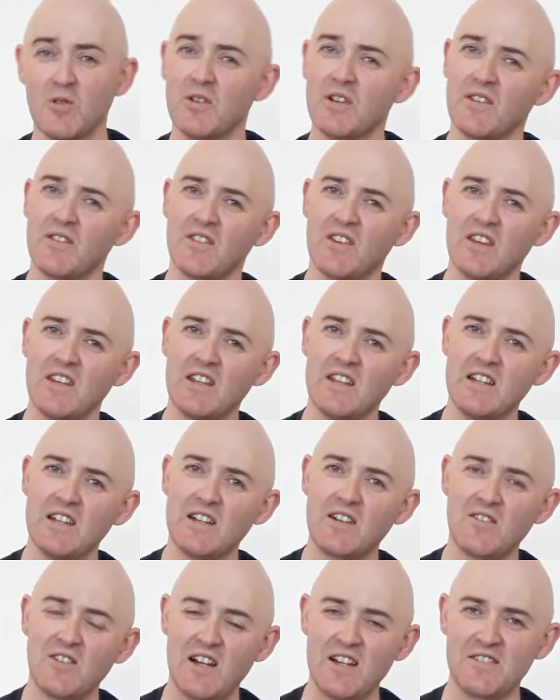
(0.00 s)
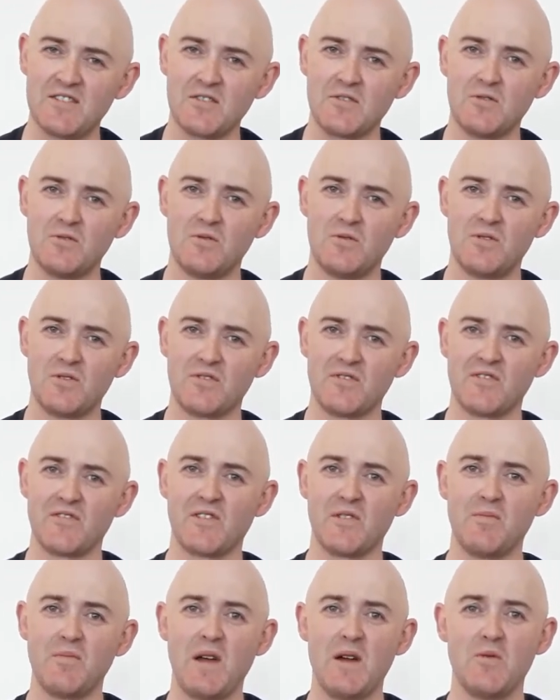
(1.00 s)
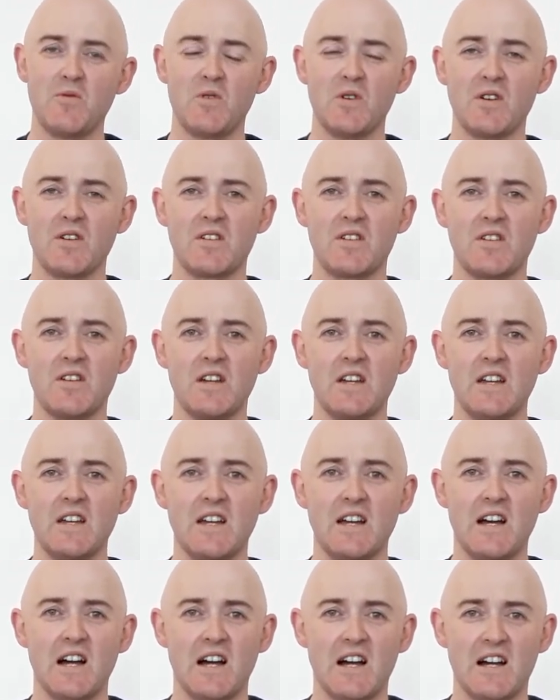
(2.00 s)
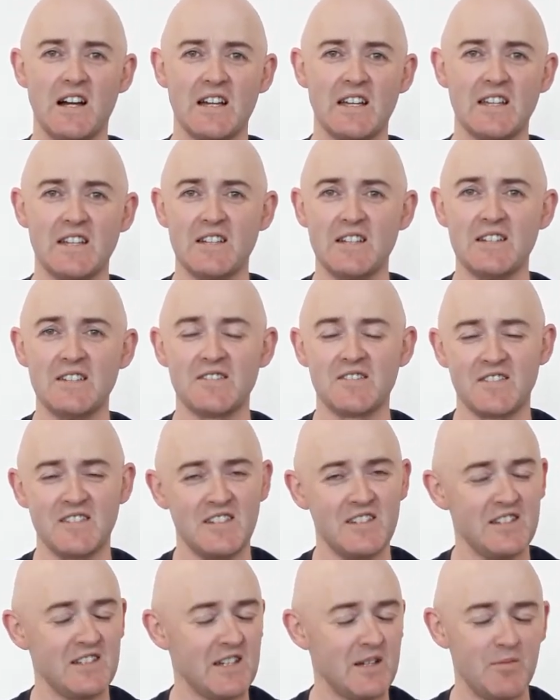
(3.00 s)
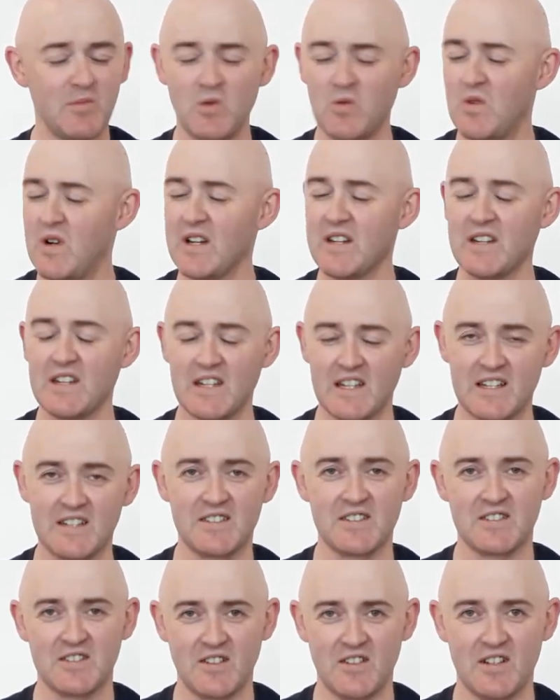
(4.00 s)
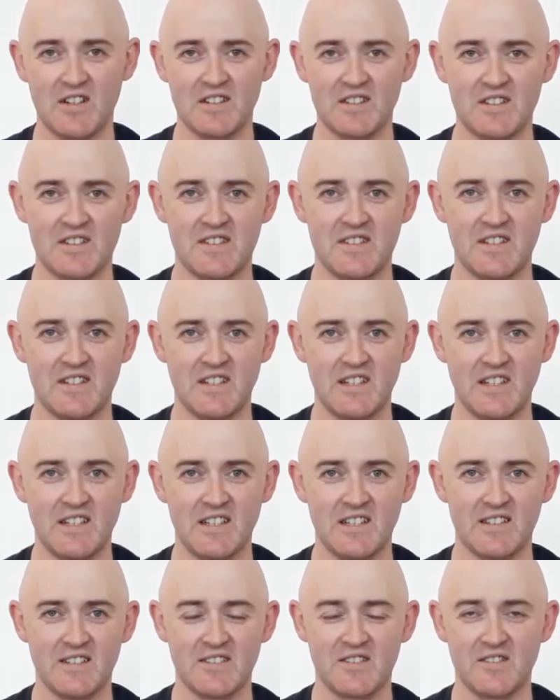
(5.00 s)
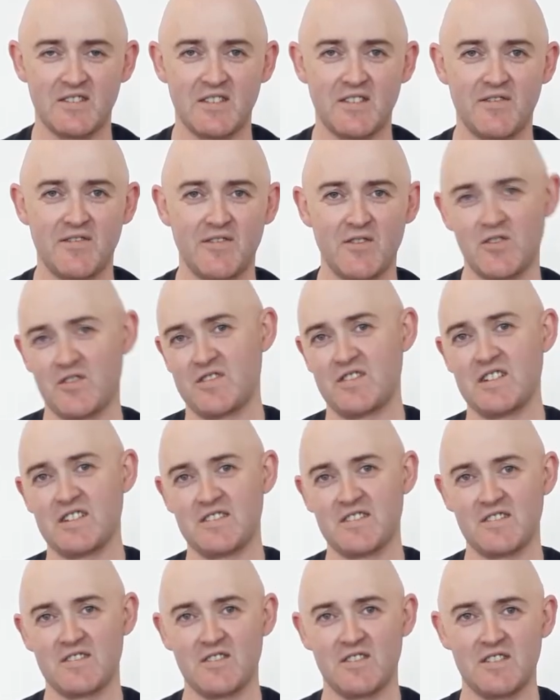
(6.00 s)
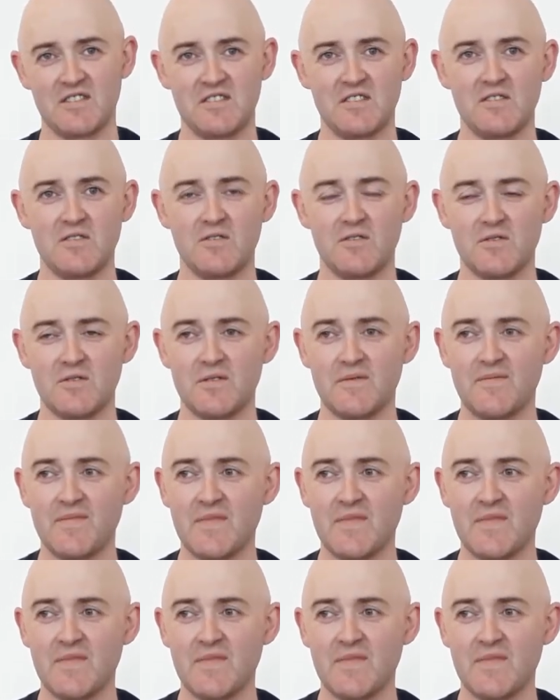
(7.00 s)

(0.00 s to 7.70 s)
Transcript: look at the classical order of the mat work, it is the number one exercise, so the first exercise that you do.